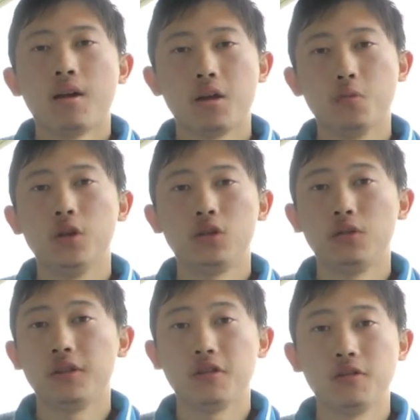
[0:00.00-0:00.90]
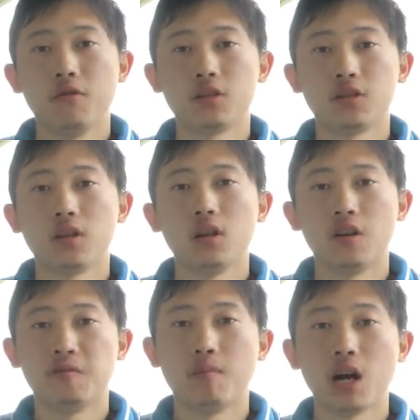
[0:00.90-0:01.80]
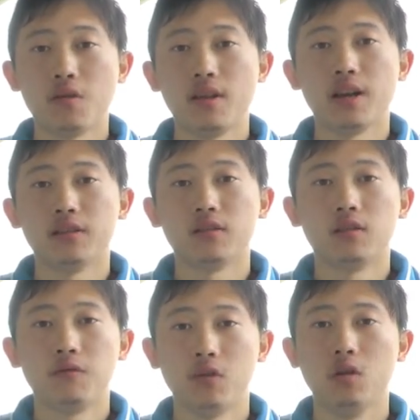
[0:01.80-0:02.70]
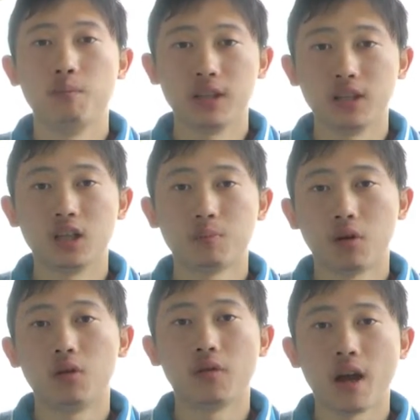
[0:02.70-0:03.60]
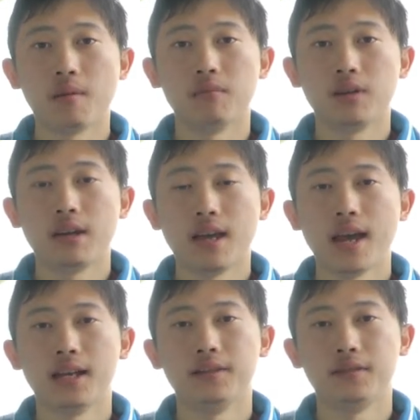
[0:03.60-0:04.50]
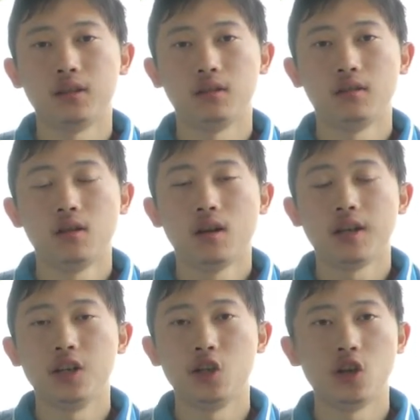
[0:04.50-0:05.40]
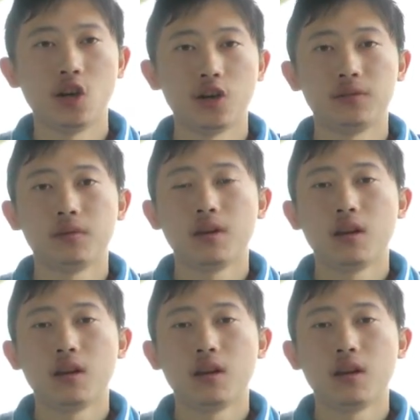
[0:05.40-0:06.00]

He went to the University of Maryland for a business program, and he shared